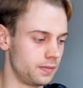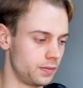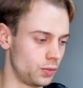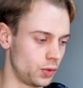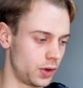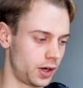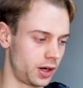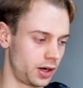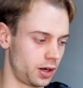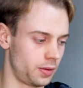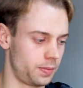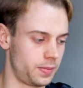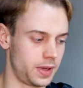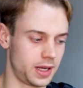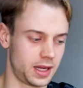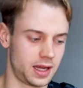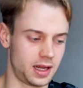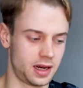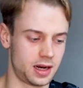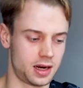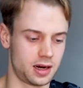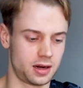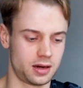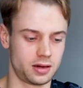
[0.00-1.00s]
whether you're a
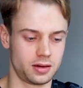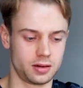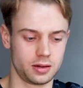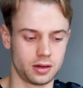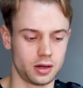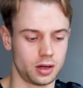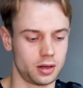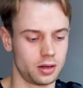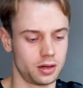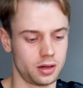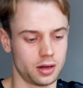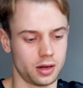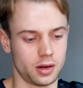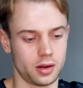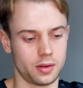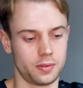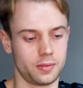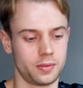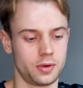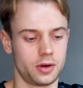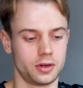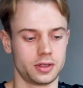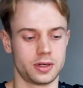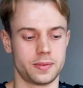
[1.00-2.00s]
beginner, no,
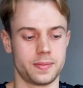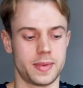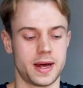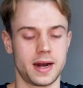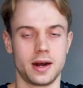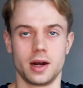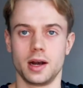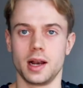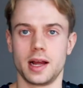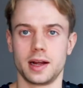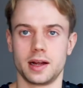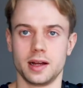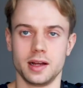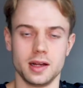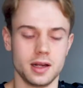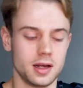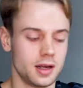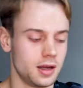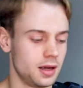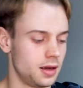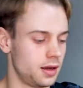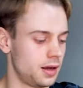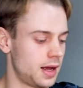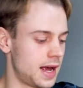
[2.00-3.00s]
doesn't matter, like
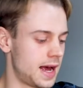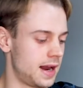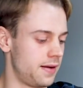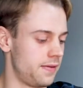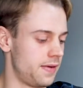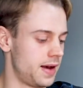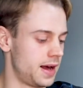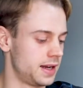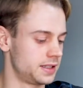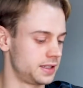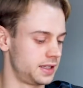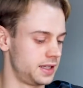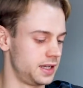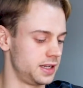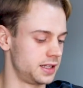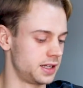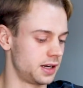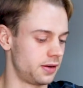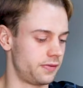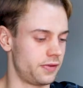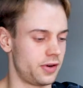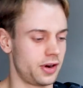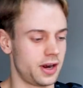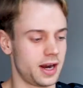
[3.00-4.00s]
advanced, these
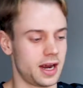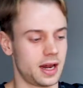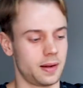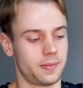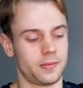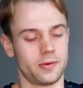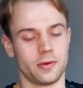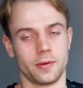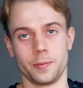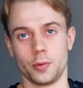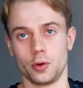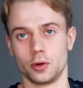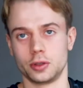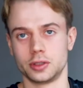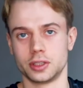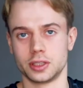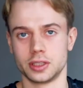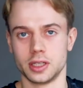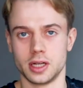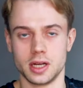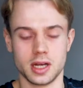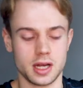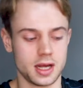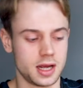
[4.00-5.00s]
are very helpful
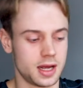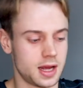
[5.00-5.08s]
books.